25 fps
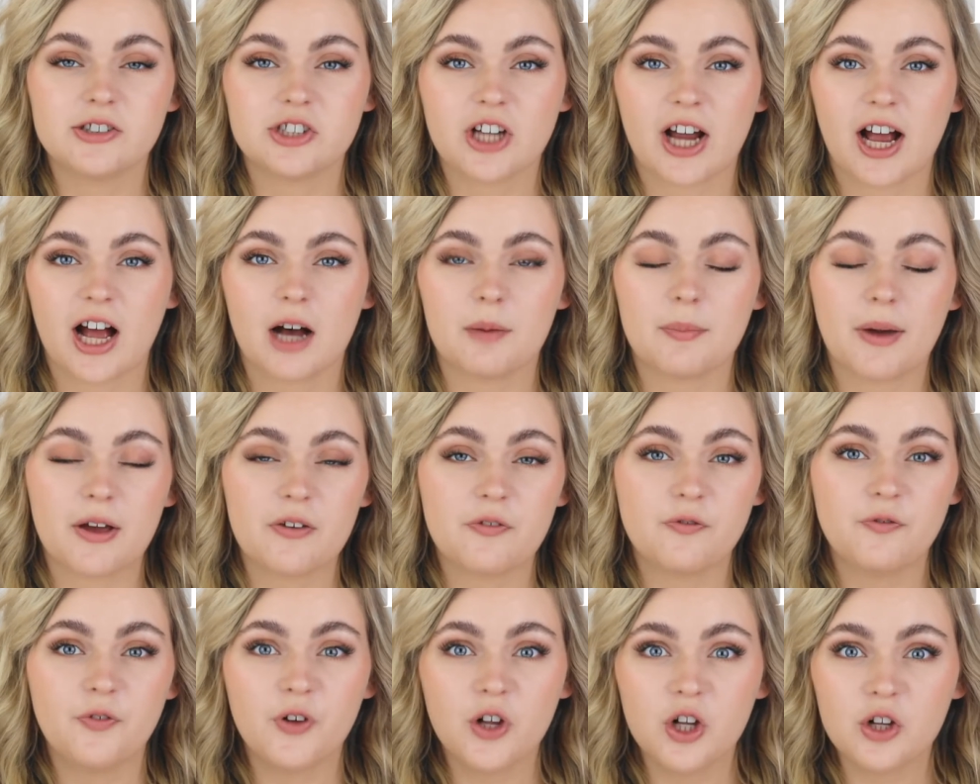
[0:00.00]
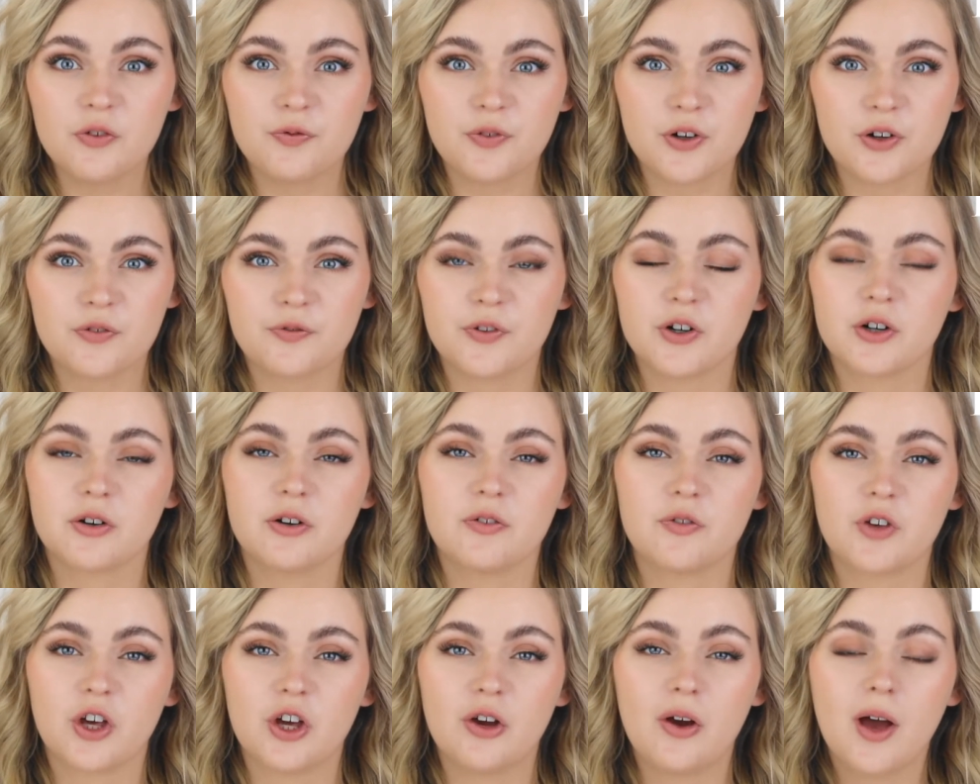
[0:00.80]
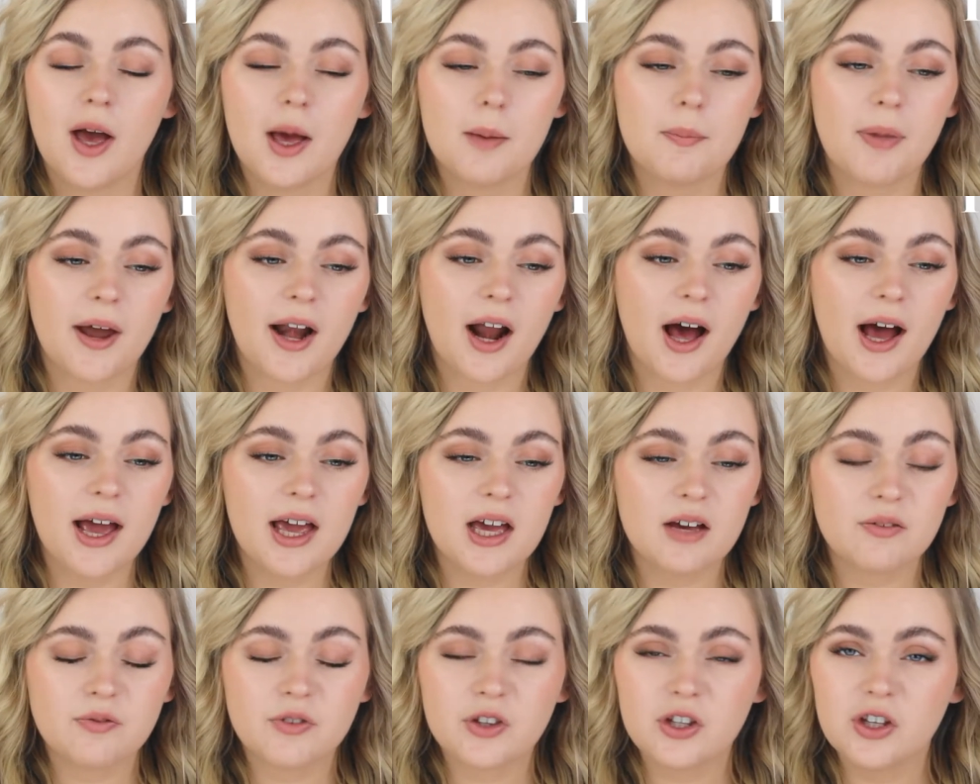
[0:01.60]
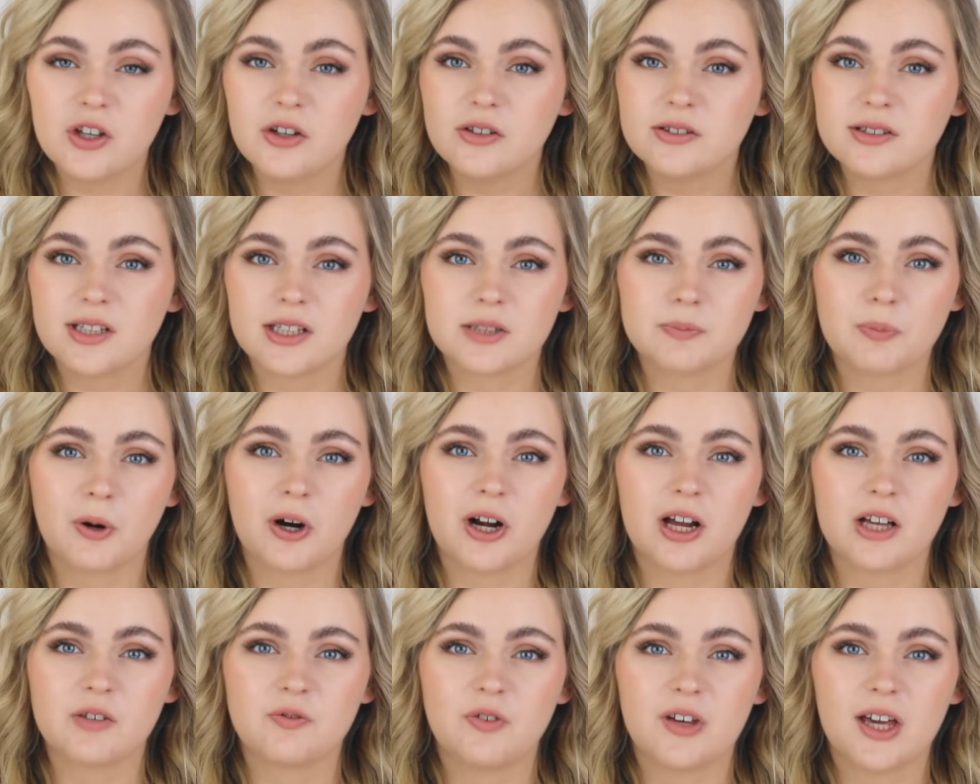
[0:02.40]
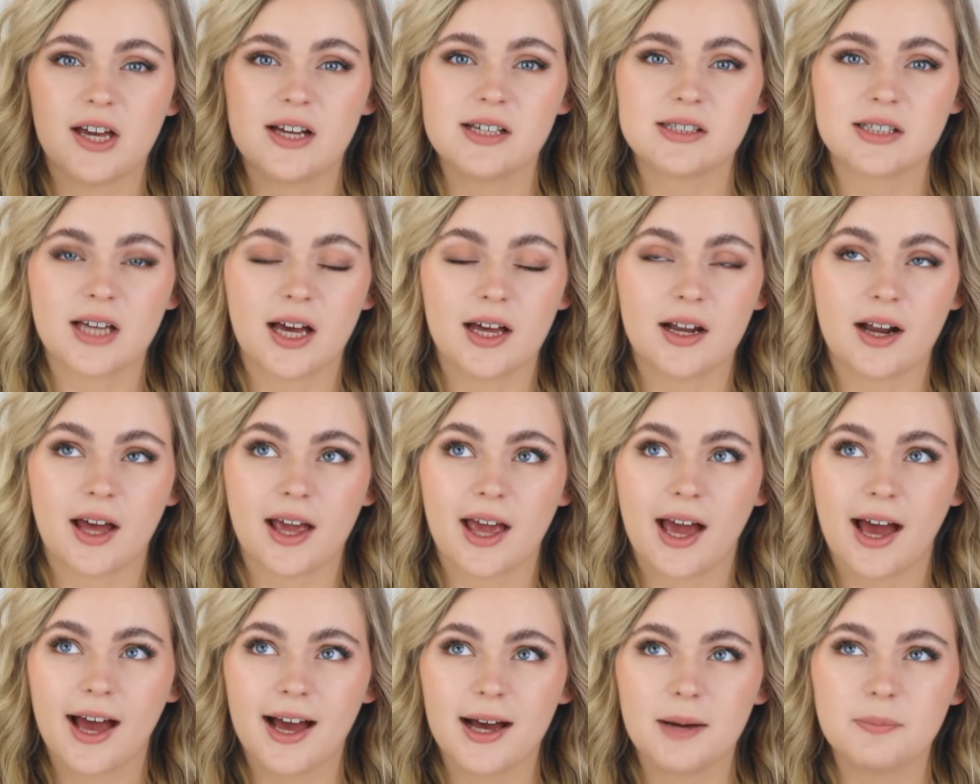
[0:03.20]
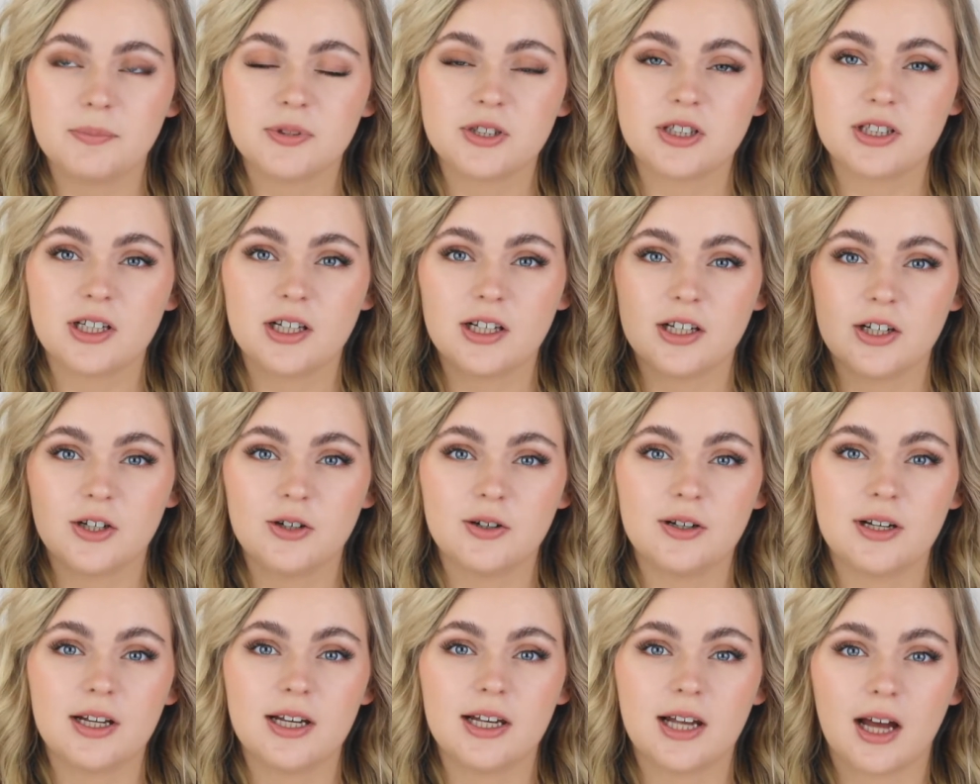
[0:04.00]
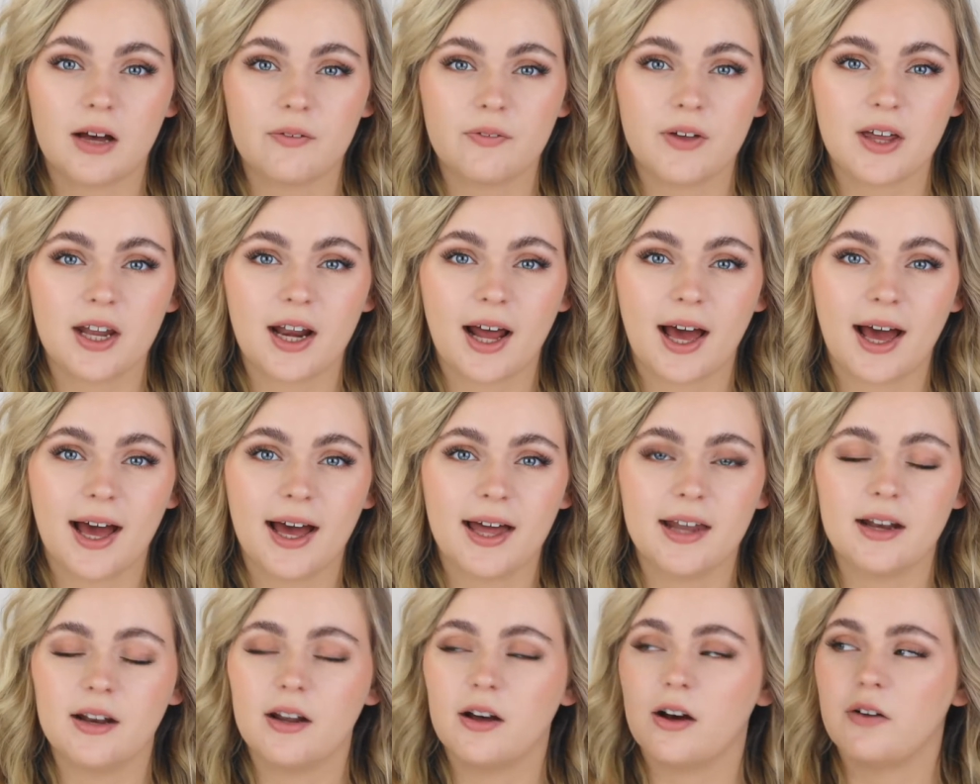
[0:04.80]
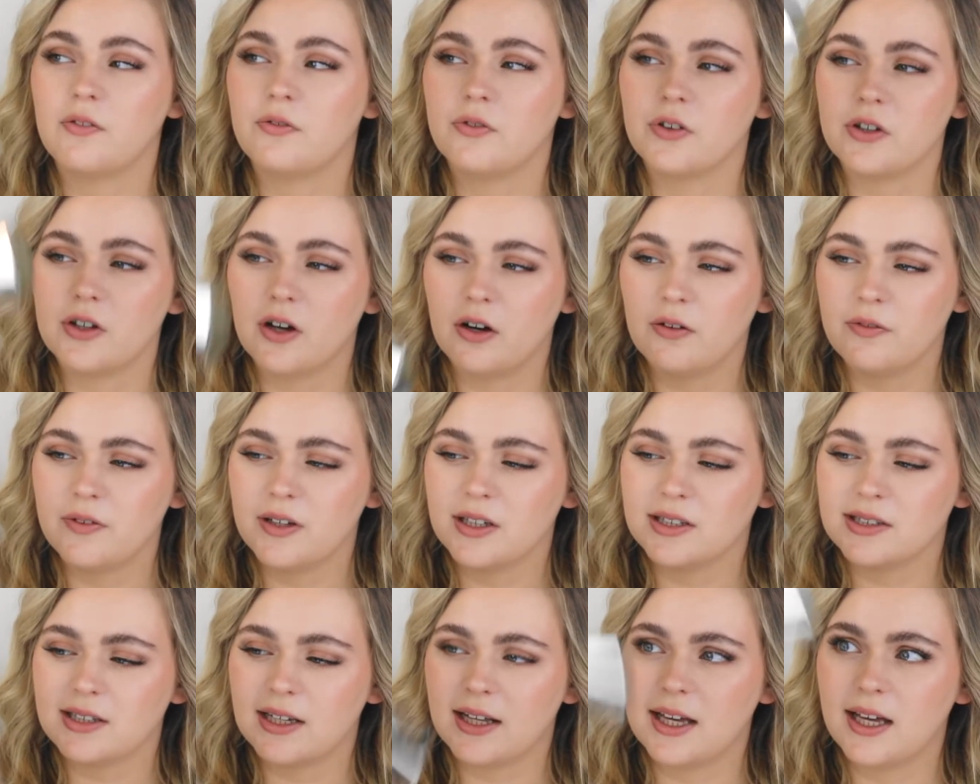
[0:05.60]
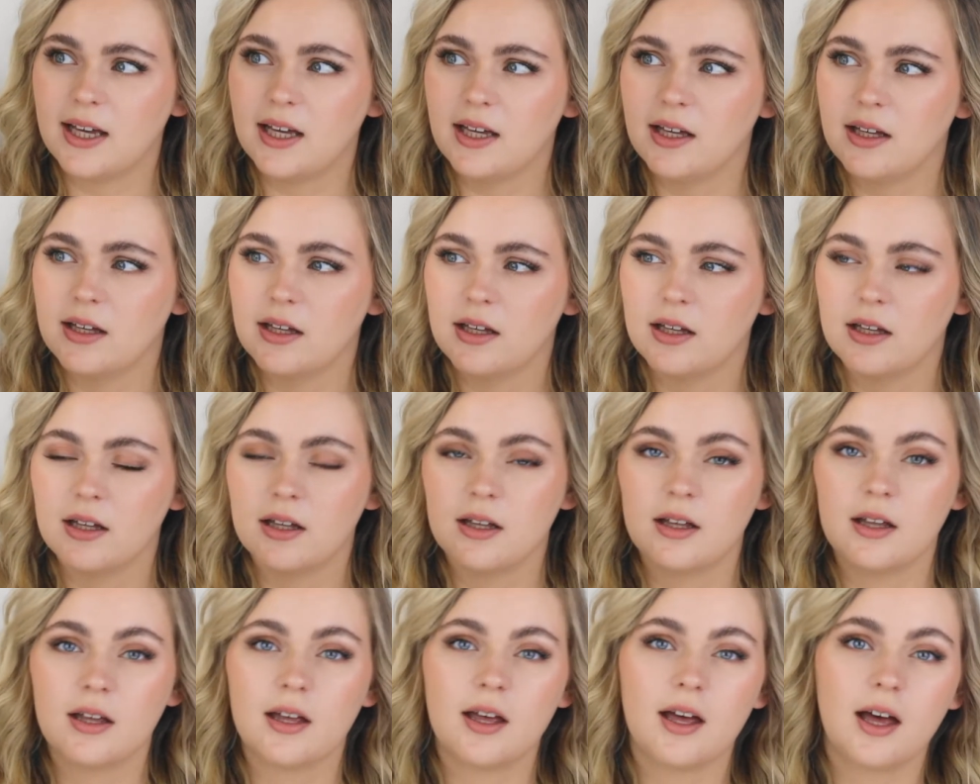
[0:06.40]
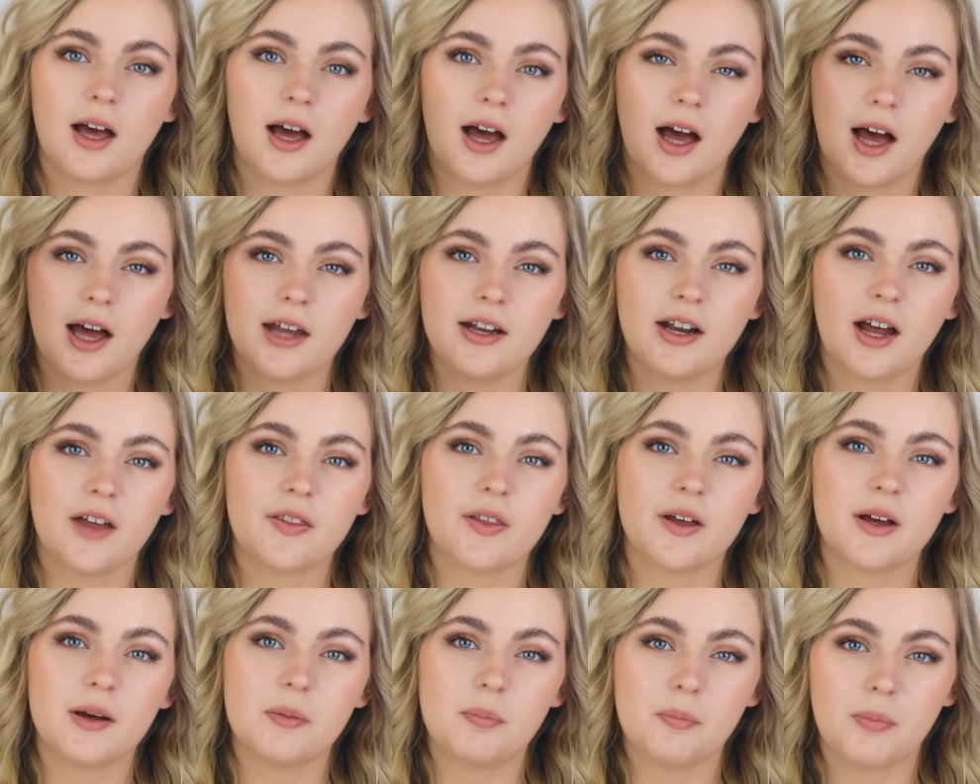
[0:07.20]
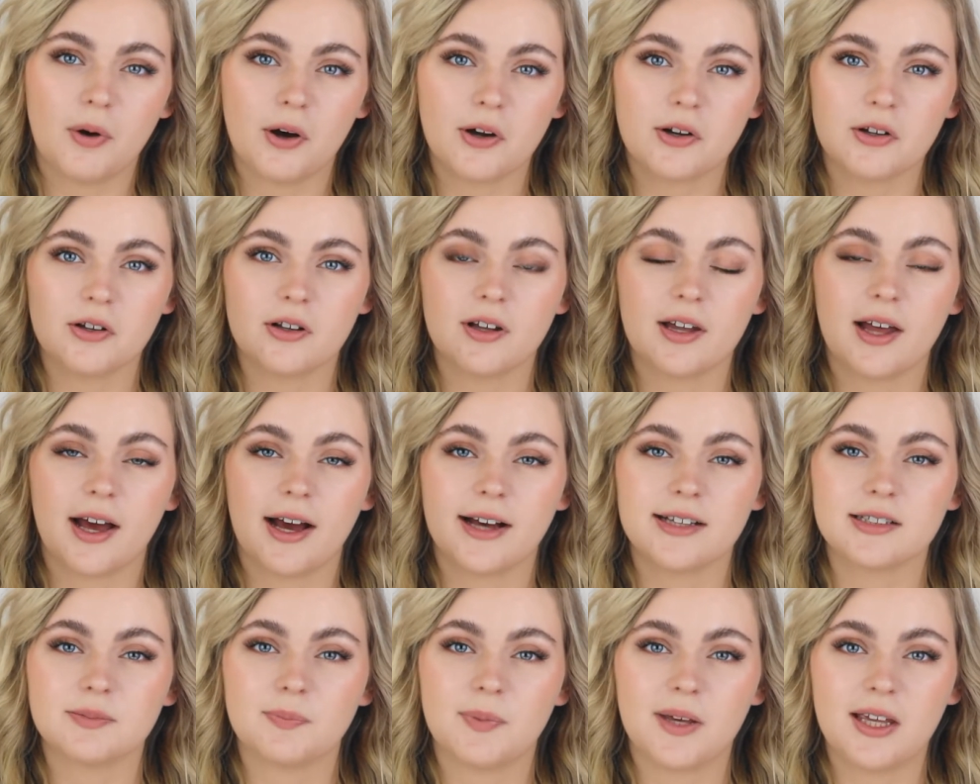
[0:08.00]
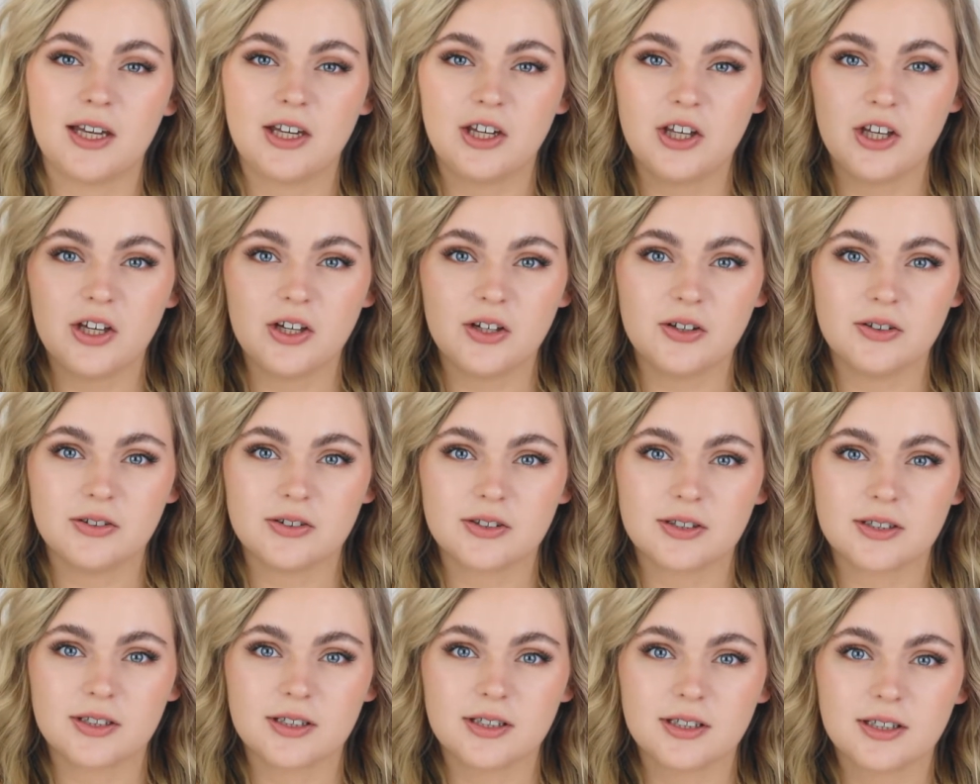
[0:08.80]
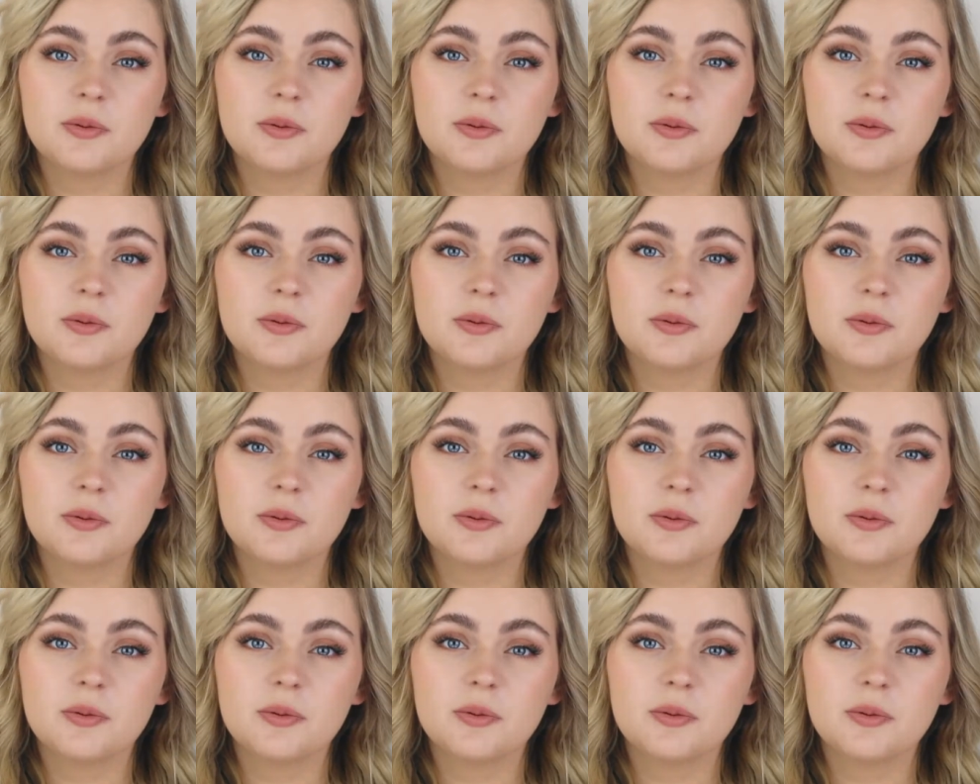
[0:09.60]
and check out my full review, but I have used this product for years and I absolutely love it, and obviously another bottle has been used.